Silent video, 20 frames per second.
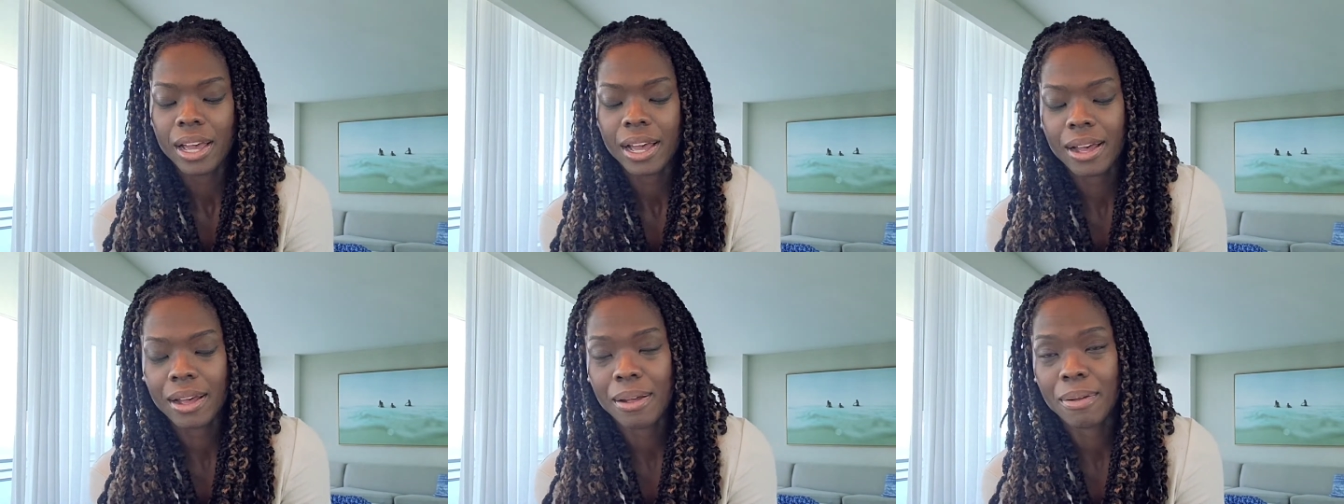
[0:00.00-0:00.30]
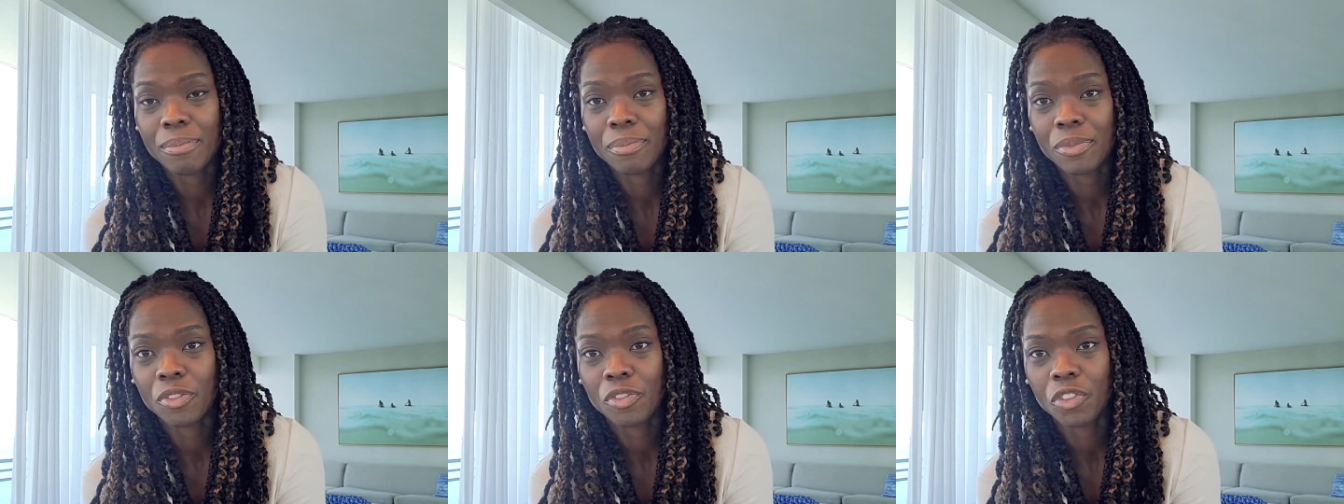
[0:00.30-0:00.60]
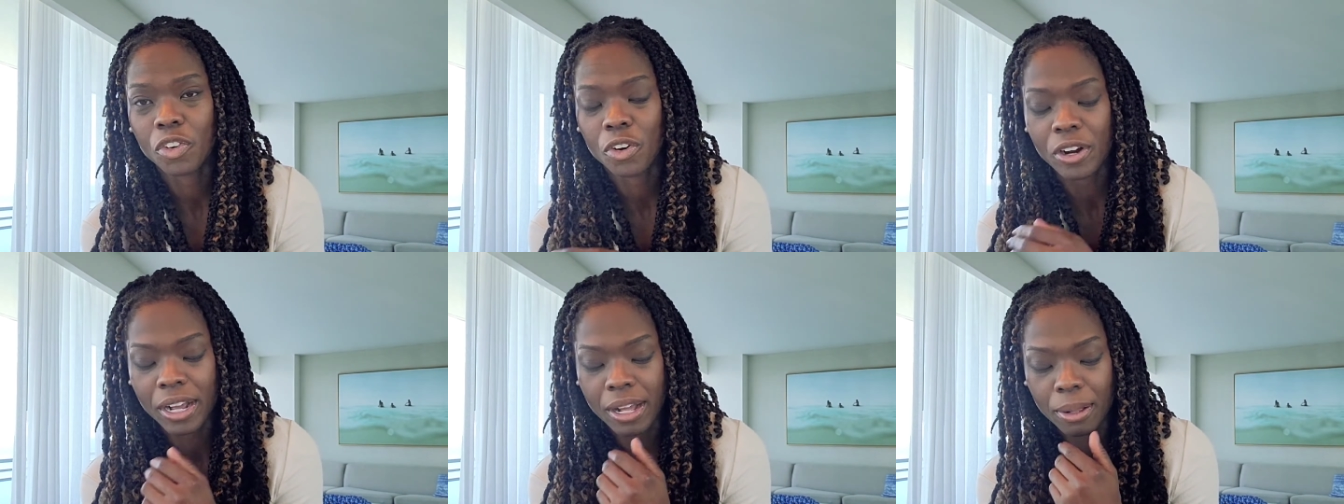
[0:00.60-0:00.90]
um,
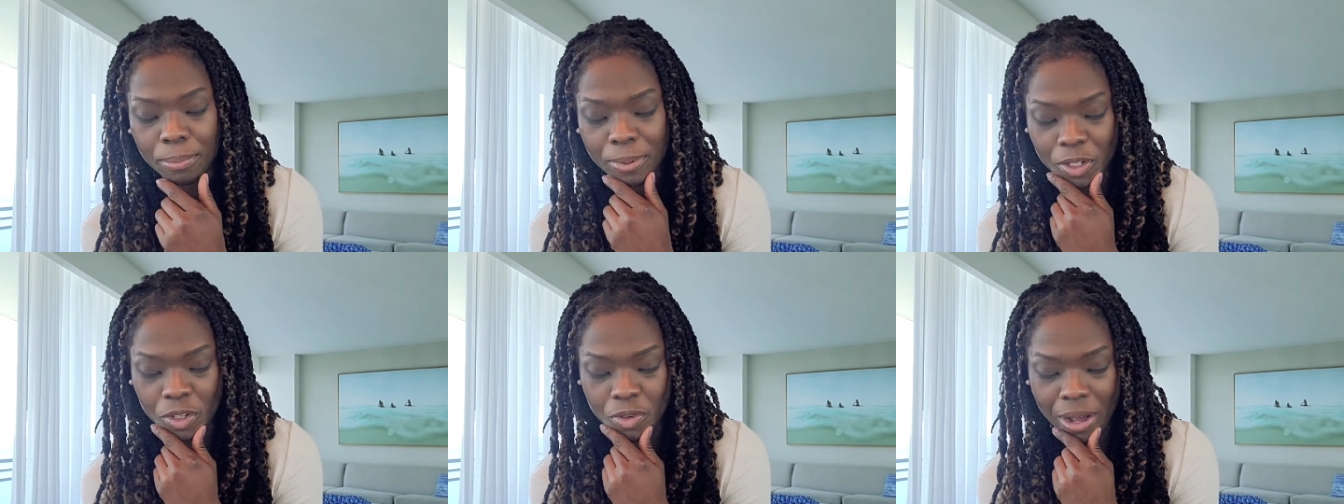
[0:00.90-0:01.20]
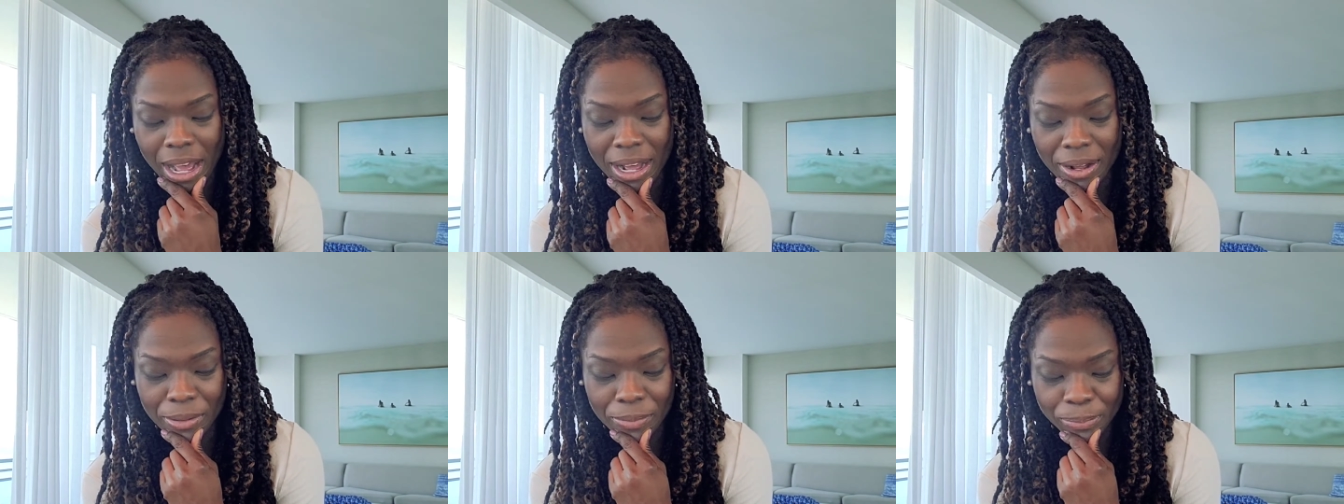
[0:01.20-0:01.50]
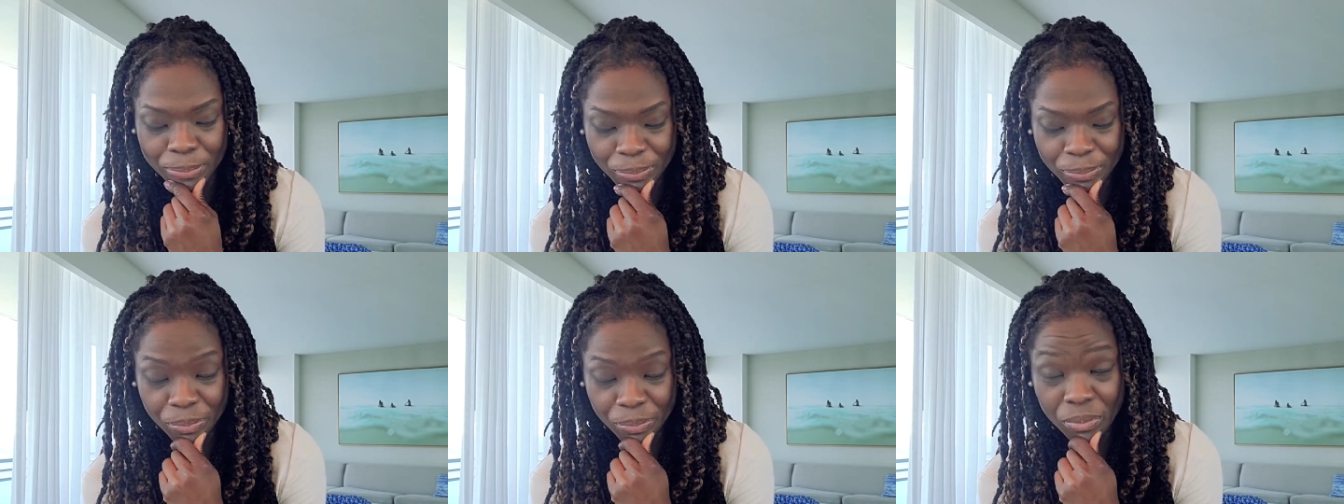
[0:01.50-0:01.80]
for helping you out.
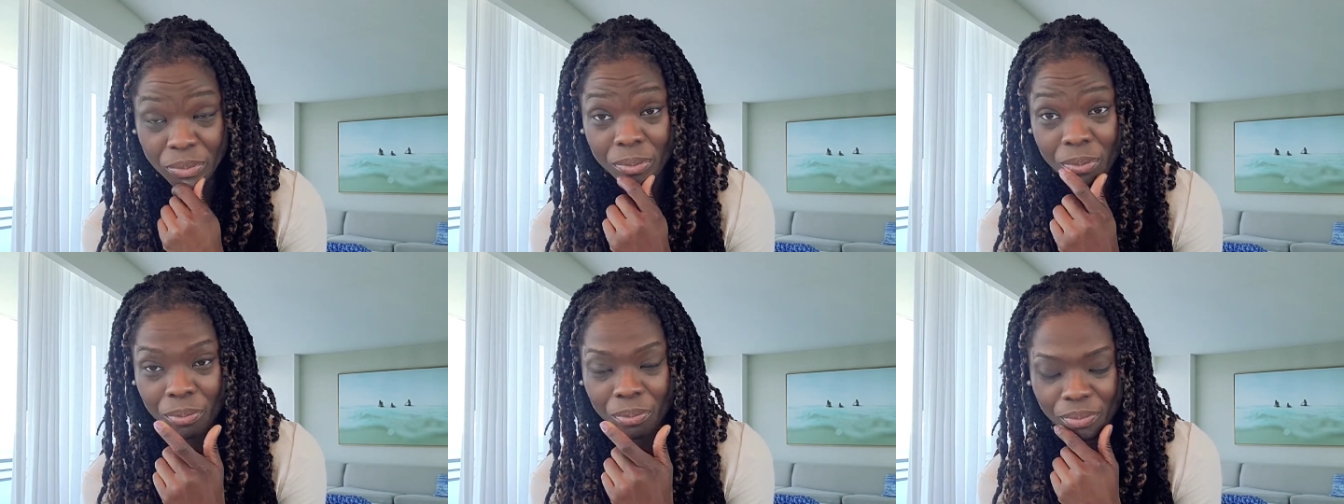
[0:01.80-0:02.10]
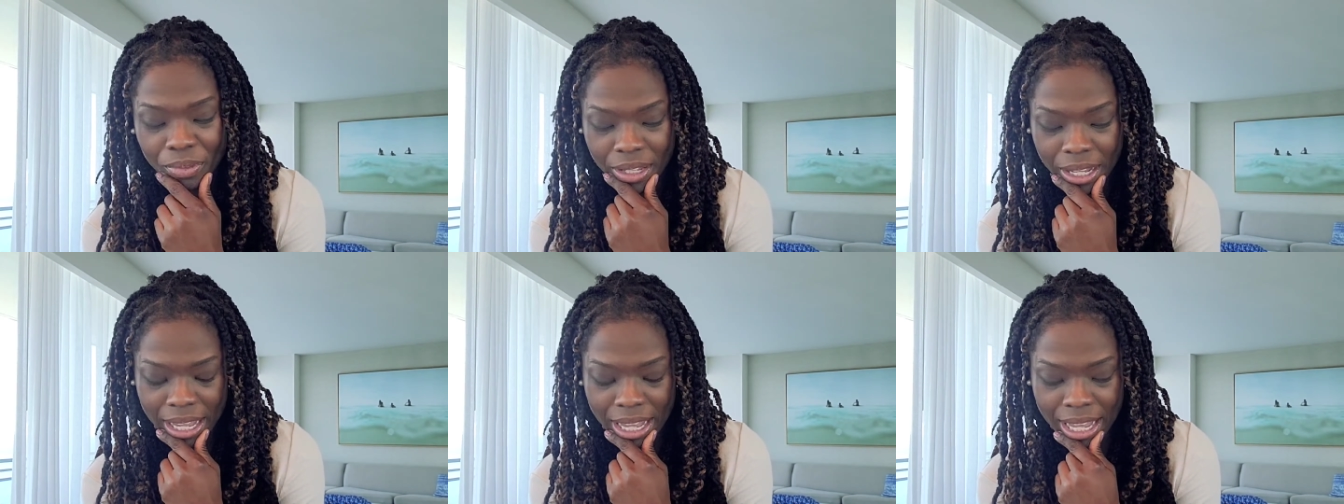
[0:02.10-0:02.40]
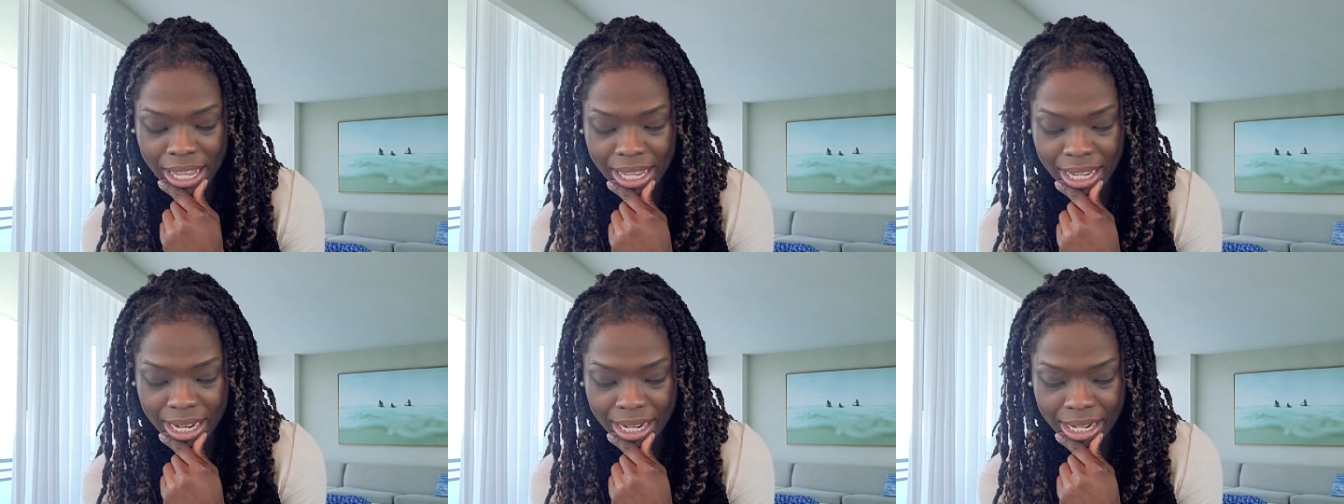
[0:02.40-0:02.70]

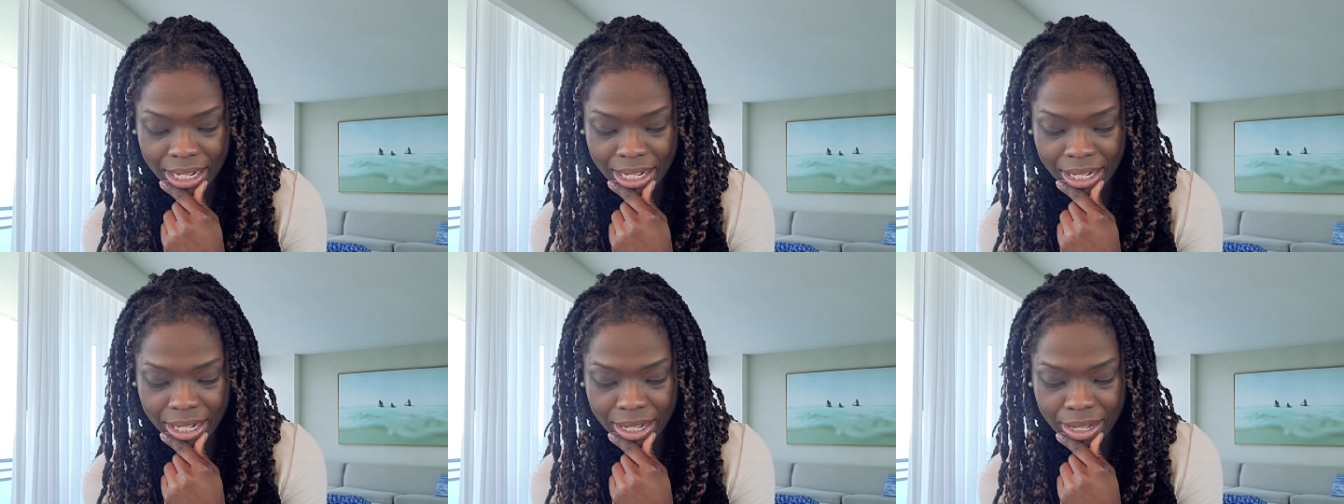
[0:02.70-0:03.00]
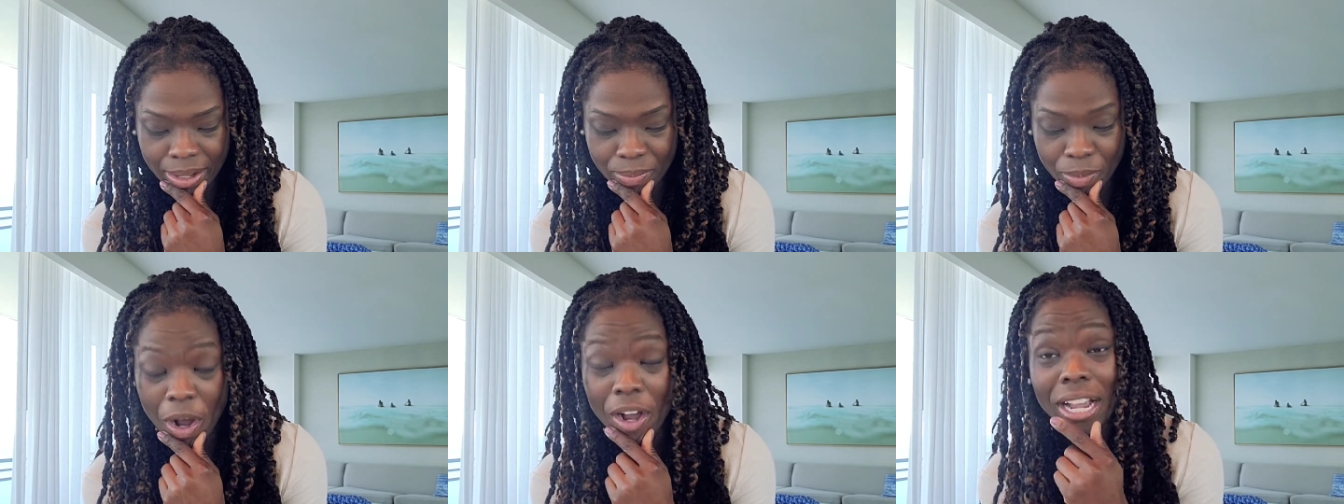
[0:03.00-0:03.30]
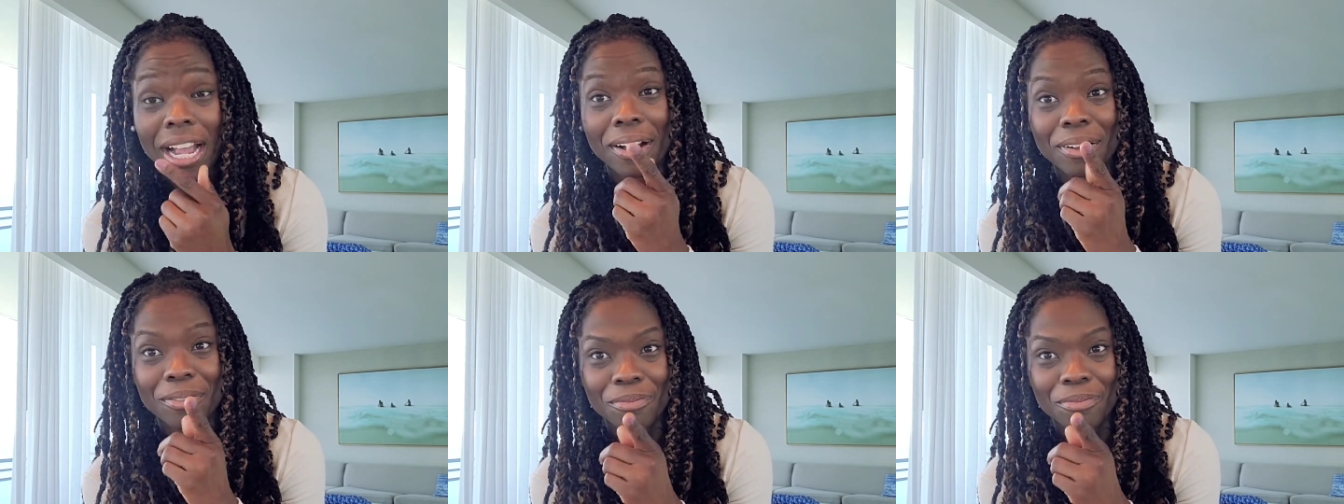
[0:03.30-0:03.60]
And um, oh
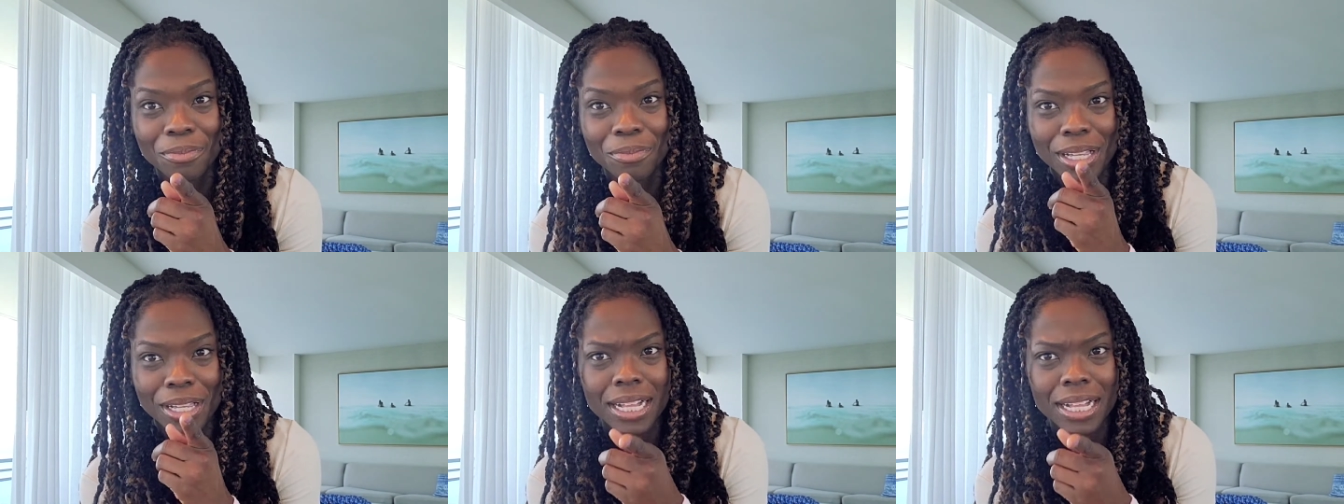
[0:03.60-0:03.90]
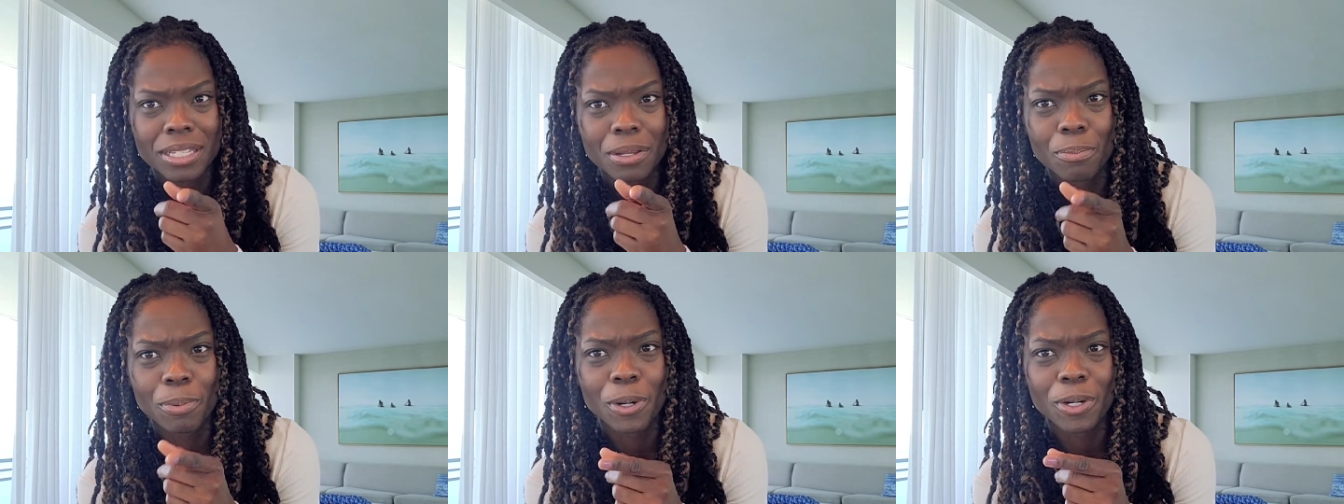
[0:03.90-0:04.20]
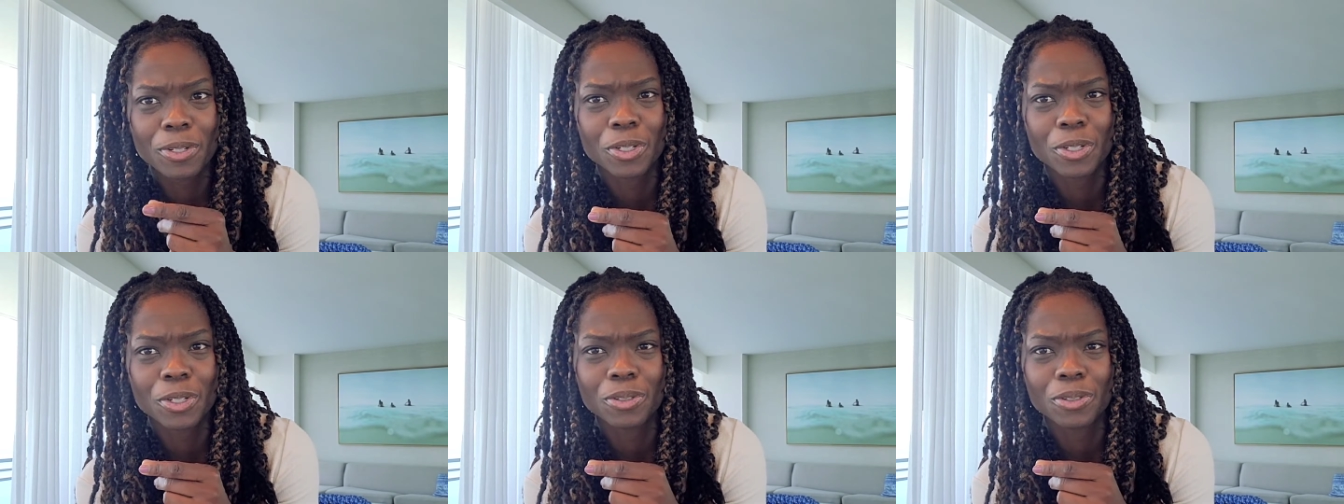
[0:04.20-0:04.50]
yeah, that's
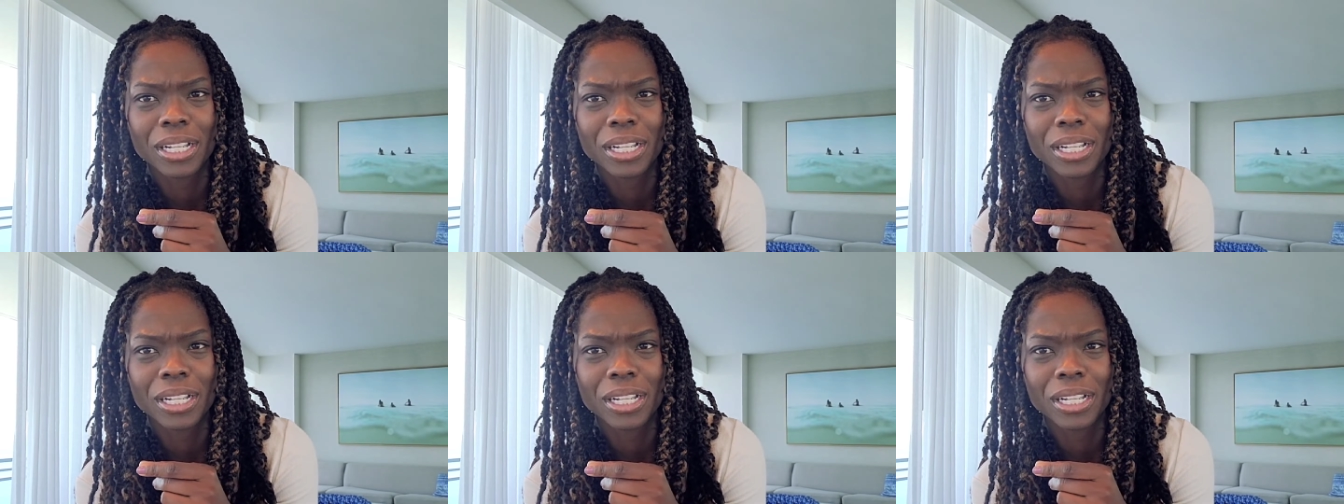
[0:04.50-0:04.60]
important too.